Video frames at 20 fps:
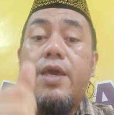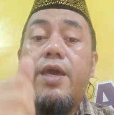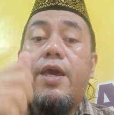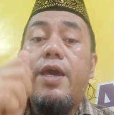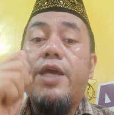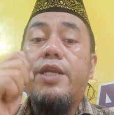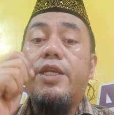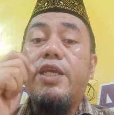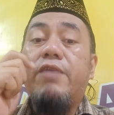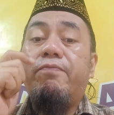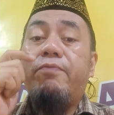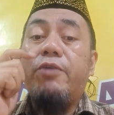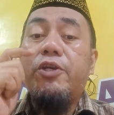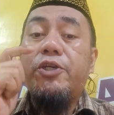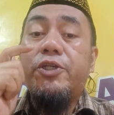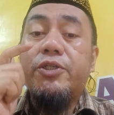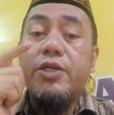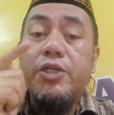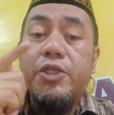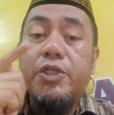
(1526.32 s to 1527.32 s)
and
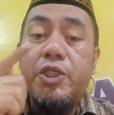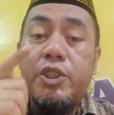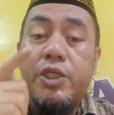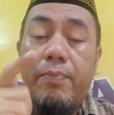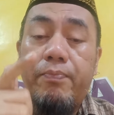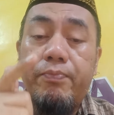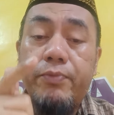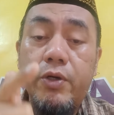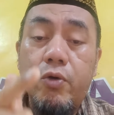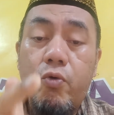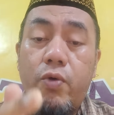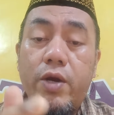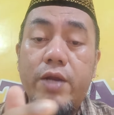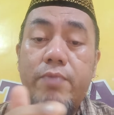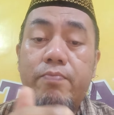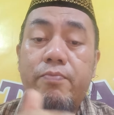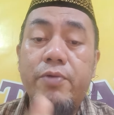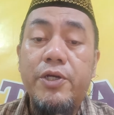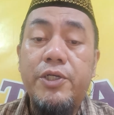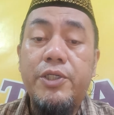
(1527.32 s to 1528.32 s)
Ephesians chapter
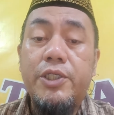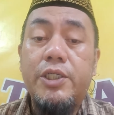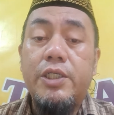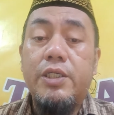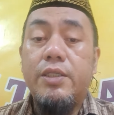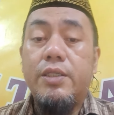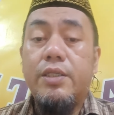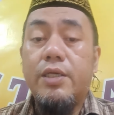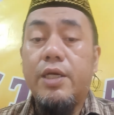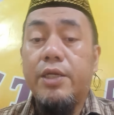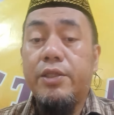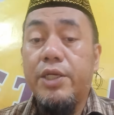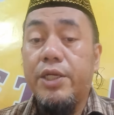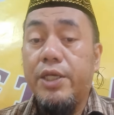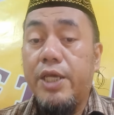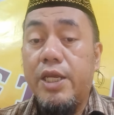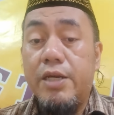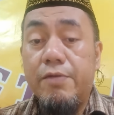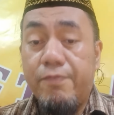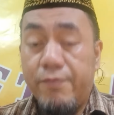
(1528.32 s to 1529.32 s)
1, verse
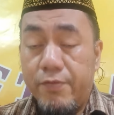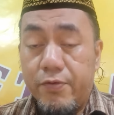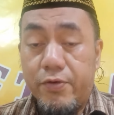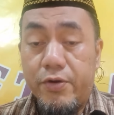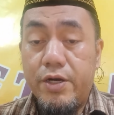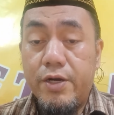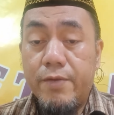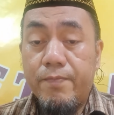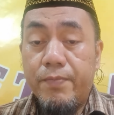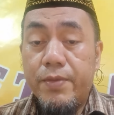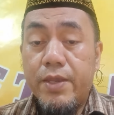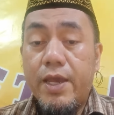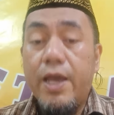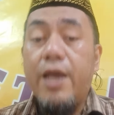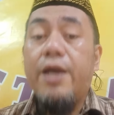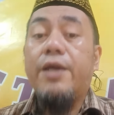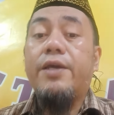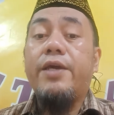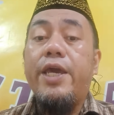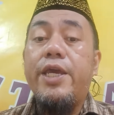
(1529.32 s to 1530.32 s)
3 and 4,
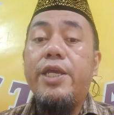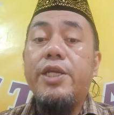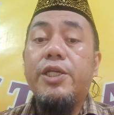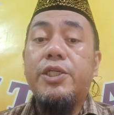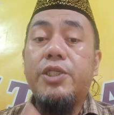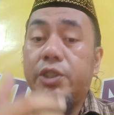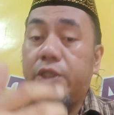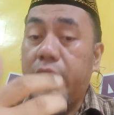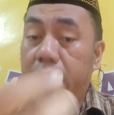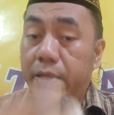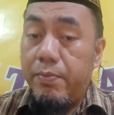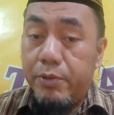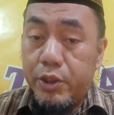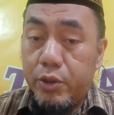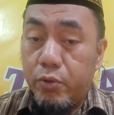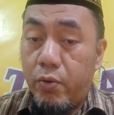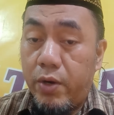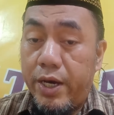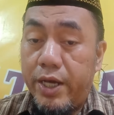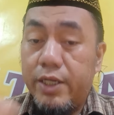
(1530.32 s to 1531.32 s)
against James
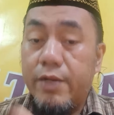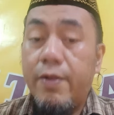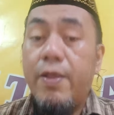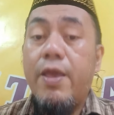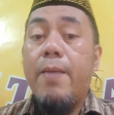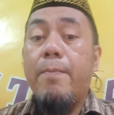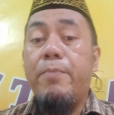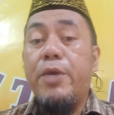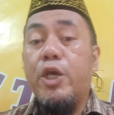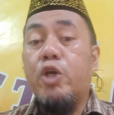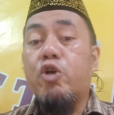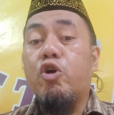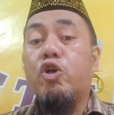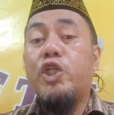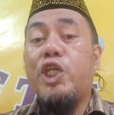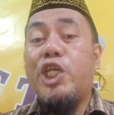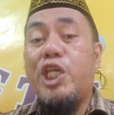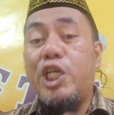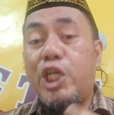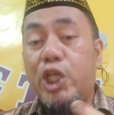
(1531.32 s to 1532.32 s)
White,
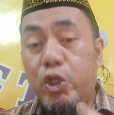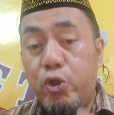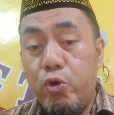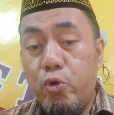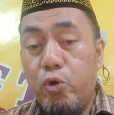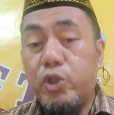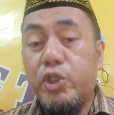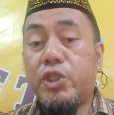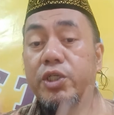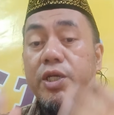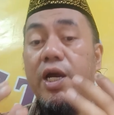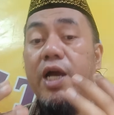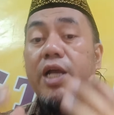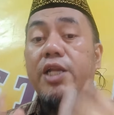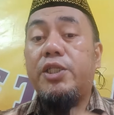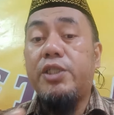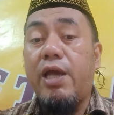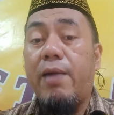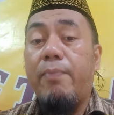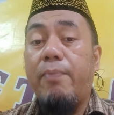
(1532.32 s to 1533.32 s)
because he used
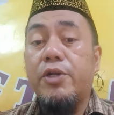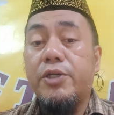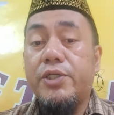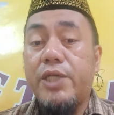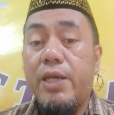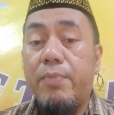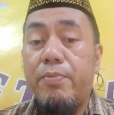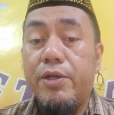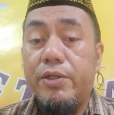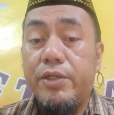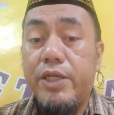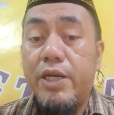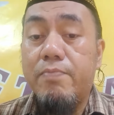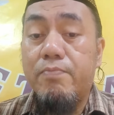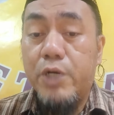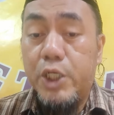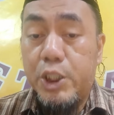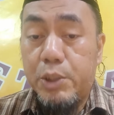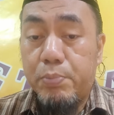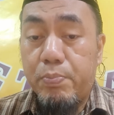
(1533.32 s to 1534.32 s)
John chapter
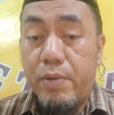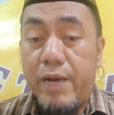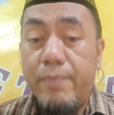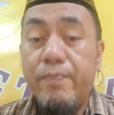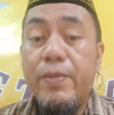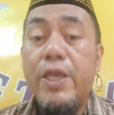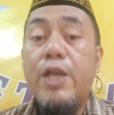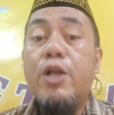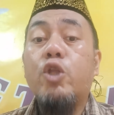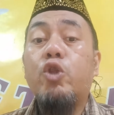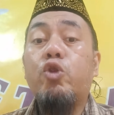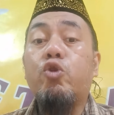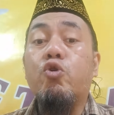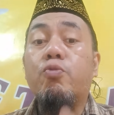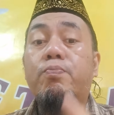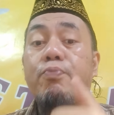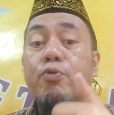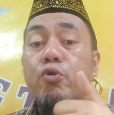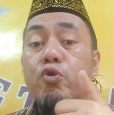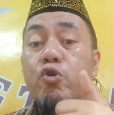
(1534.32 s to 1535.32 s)
17, verse 5,
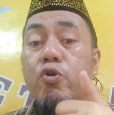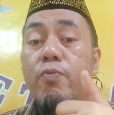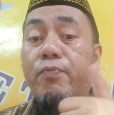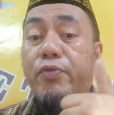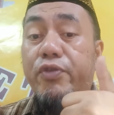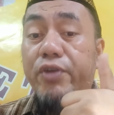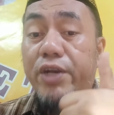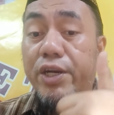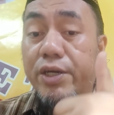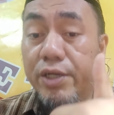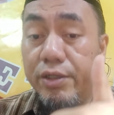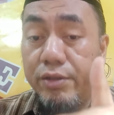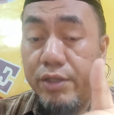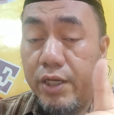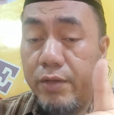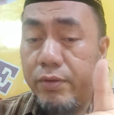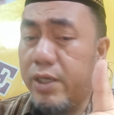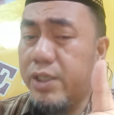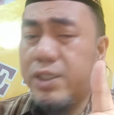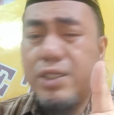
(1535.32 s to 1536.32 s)
to prove
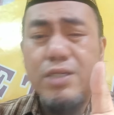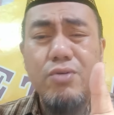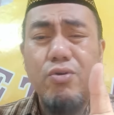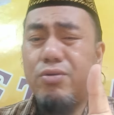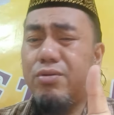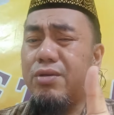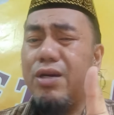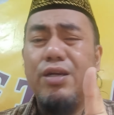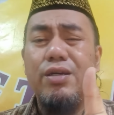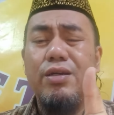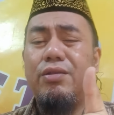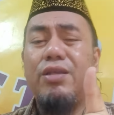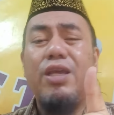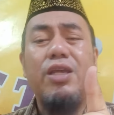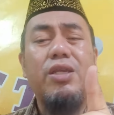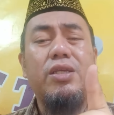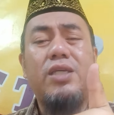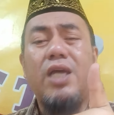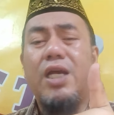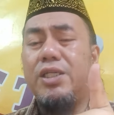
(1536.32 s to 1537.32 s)
Trinity. There's no Trinity
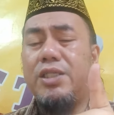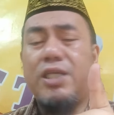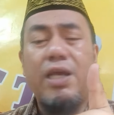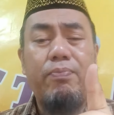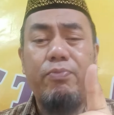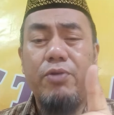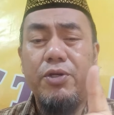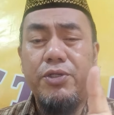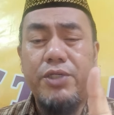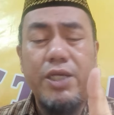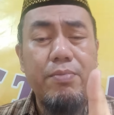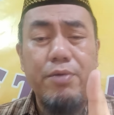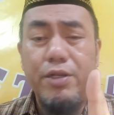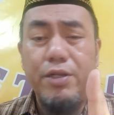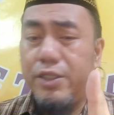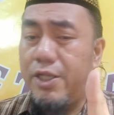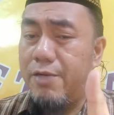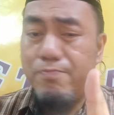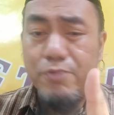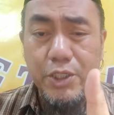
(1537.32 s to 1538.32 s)
in John chapter
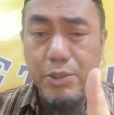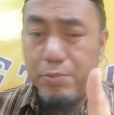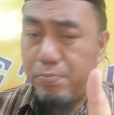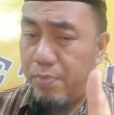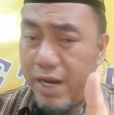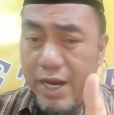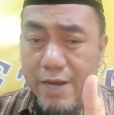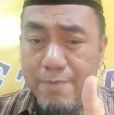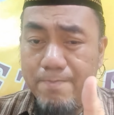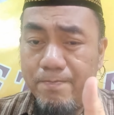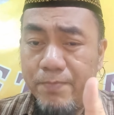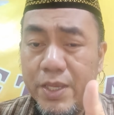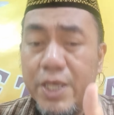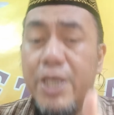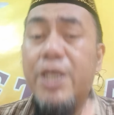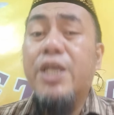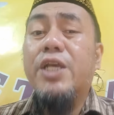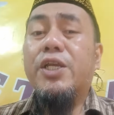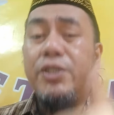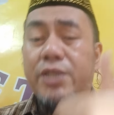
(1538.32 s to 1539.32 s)
17, verse 5.
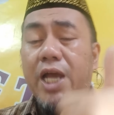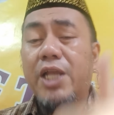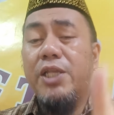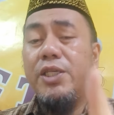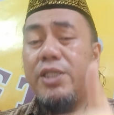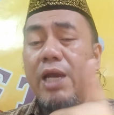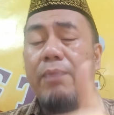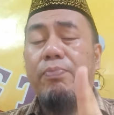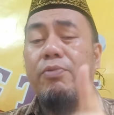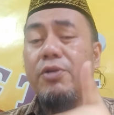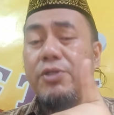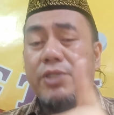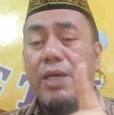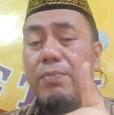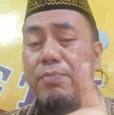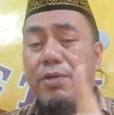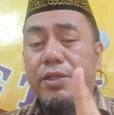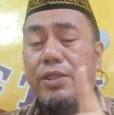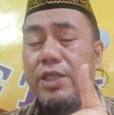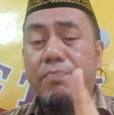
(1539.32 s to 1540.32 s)
John chapter
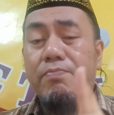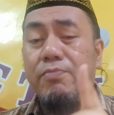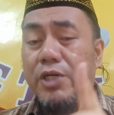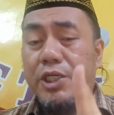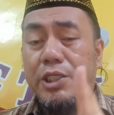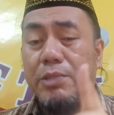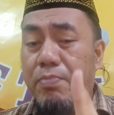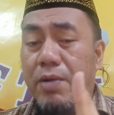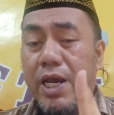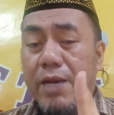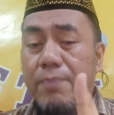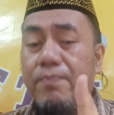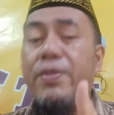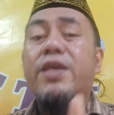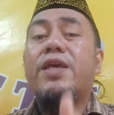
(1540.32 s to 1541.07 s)
17, verse 5,